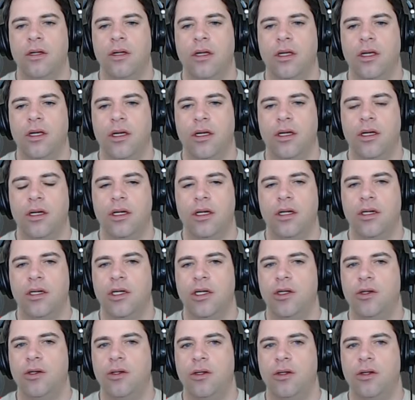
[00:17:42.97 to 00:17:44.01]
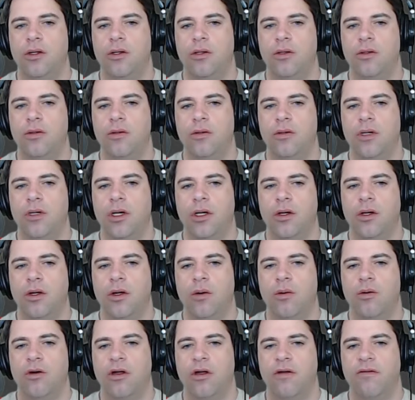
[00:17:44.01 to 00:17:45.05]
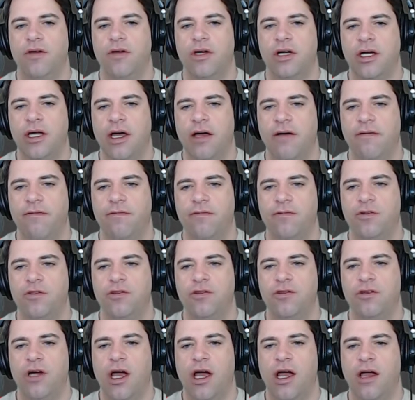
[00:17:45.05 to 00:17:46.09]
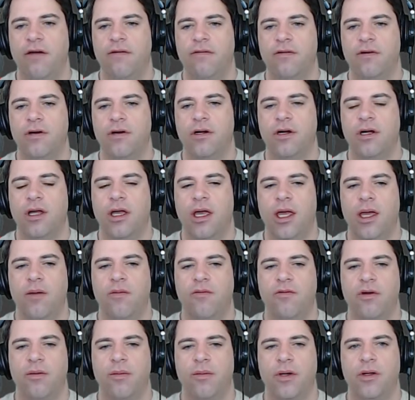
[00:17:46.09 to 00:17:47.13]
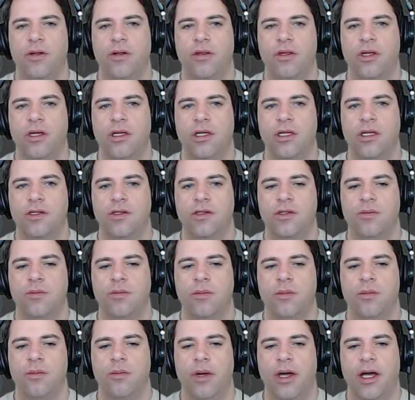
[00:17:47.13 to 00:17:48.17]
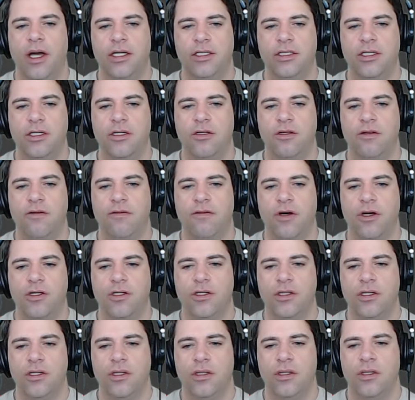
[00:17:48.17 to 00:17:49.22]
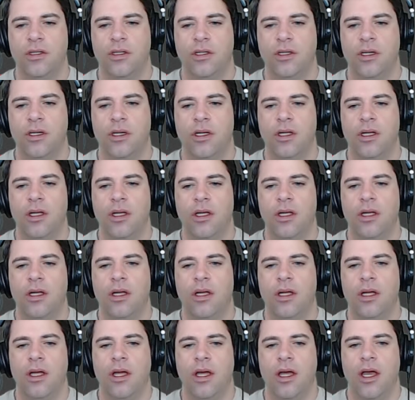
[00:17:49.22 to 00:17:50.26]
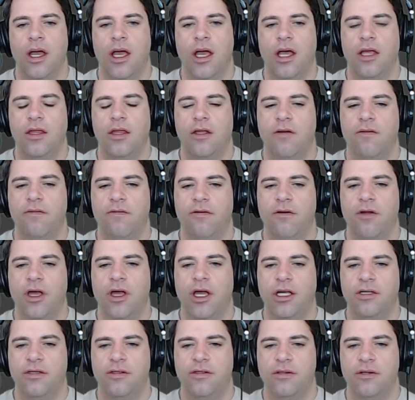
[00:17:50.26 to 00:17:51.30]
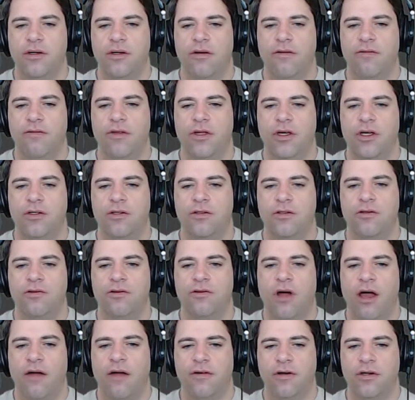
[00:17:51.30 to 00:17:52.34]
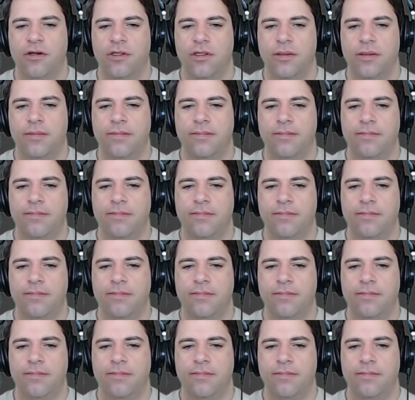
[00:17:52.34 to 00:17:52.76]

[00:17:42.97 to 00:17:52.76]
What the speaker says: And I do not know where NVIF driver came from. I don't think it's passed into the function. And then for each of these drivers,